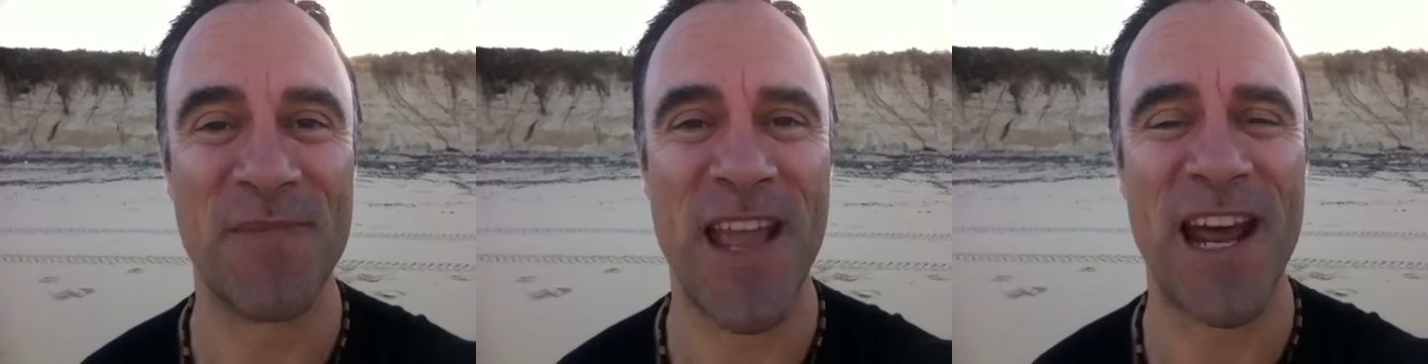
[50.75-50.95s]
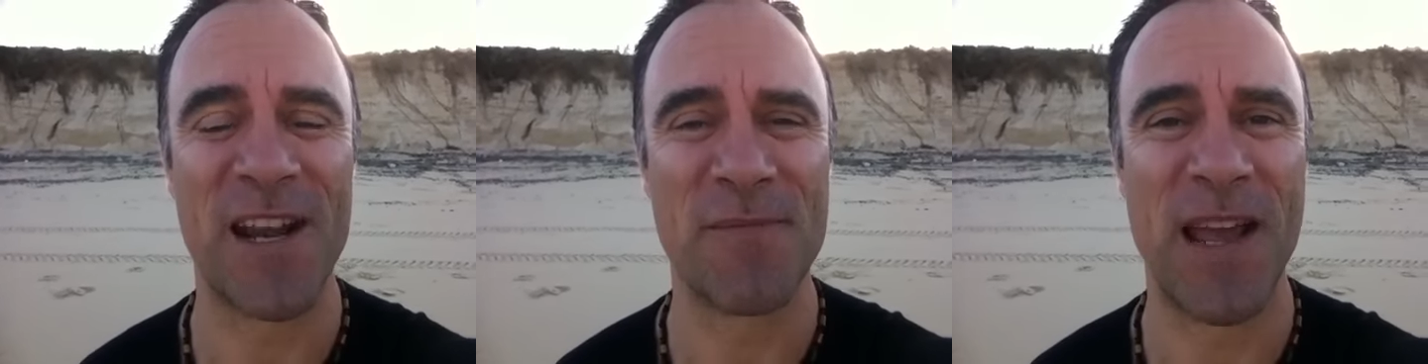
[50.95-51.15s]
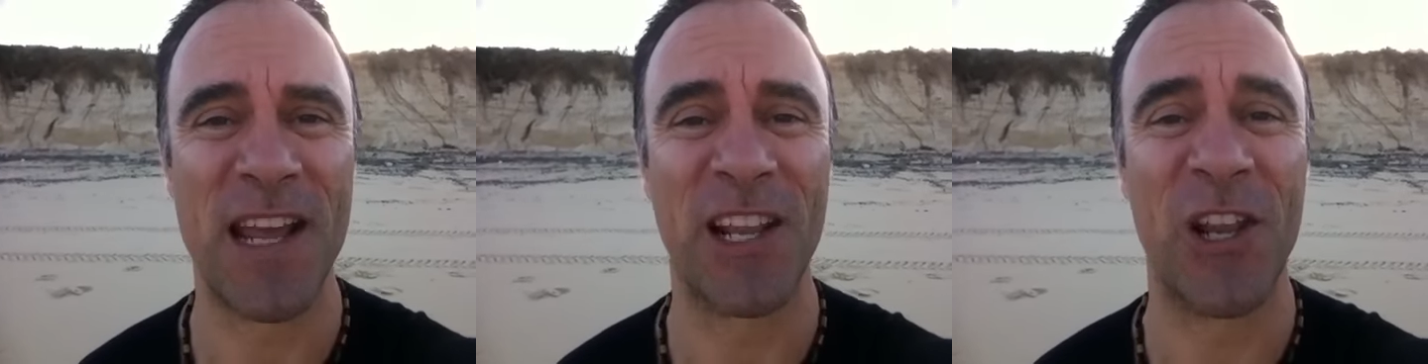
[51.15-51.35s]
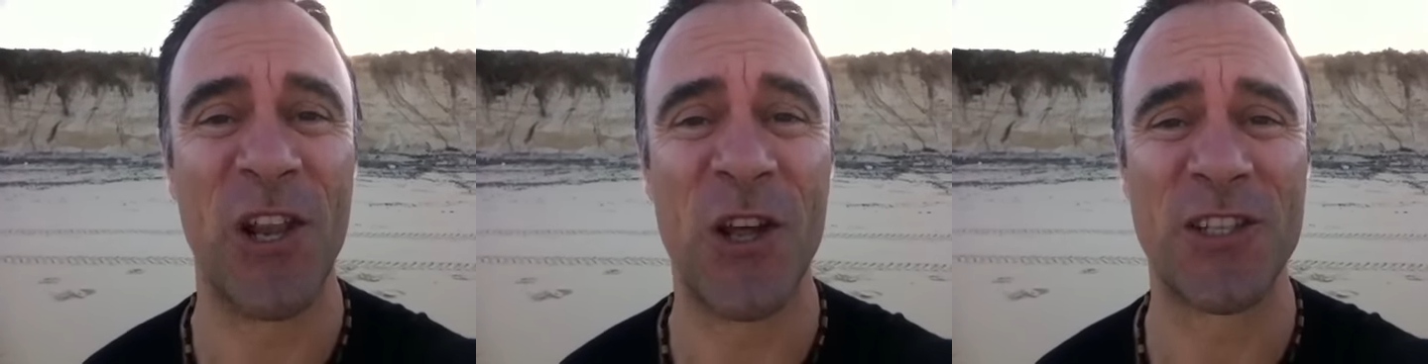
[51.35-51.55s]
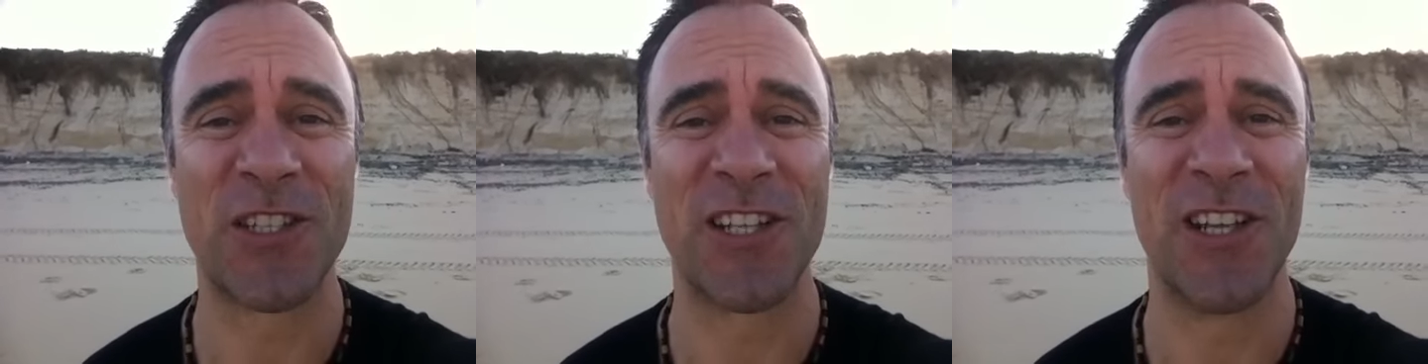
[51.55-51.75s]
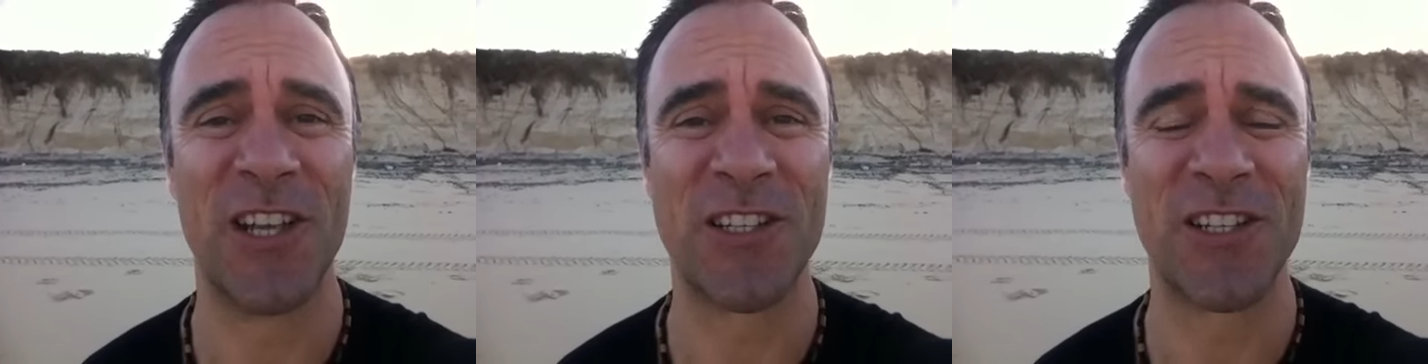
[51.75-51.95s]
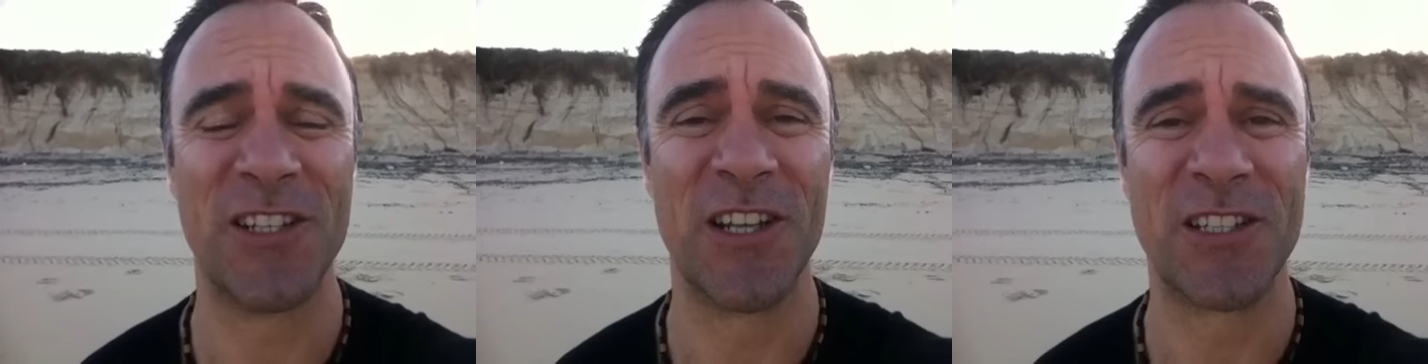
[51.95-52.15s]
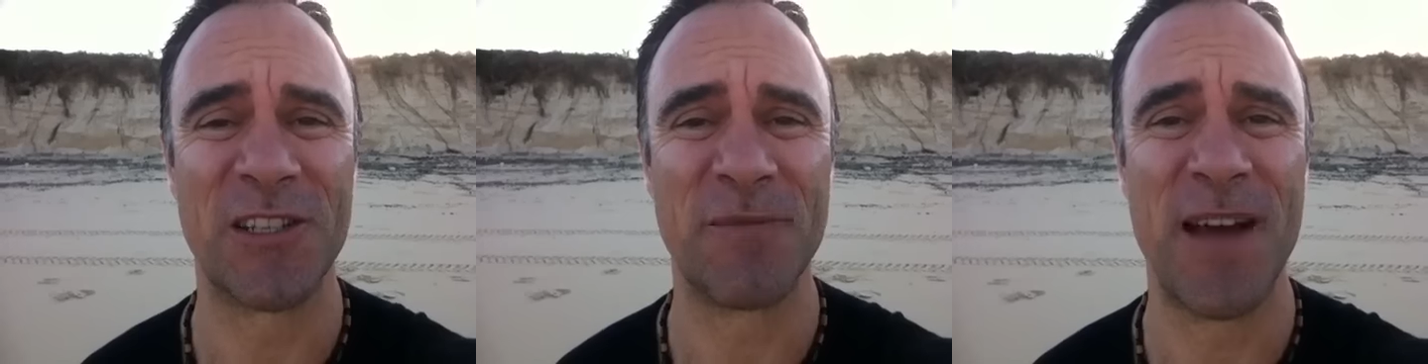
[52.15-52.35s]
how to make lots and lots and
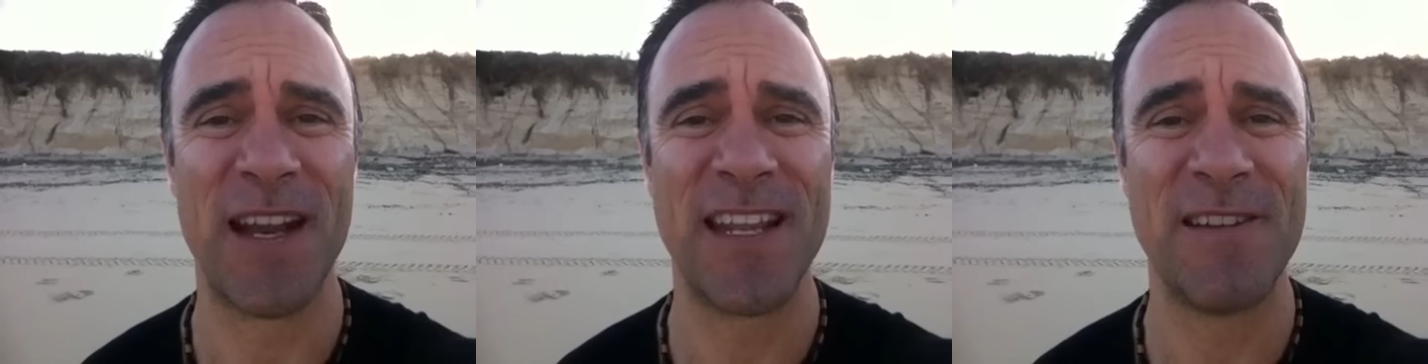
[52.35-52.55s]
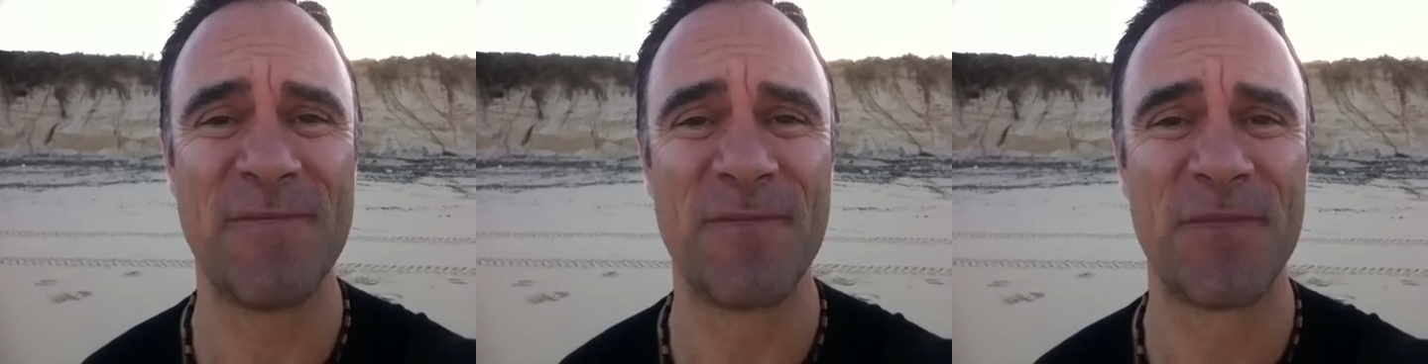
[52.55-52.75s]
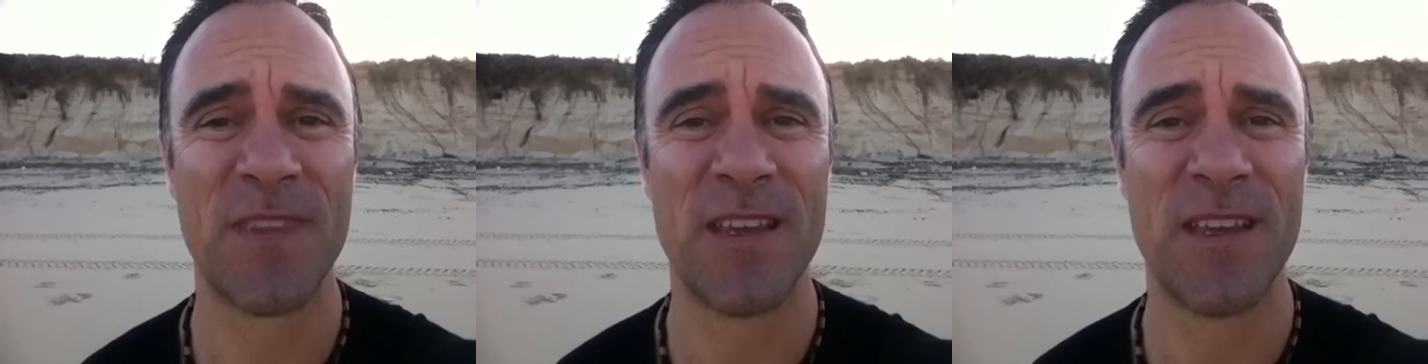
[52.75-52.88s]
lots of money.